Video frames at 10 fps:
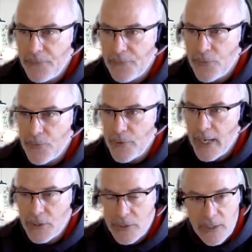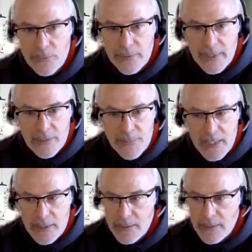for Azure SQL
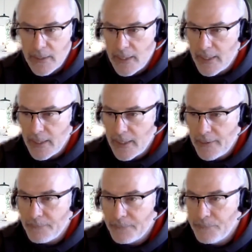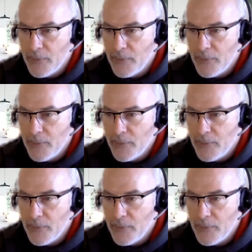Database.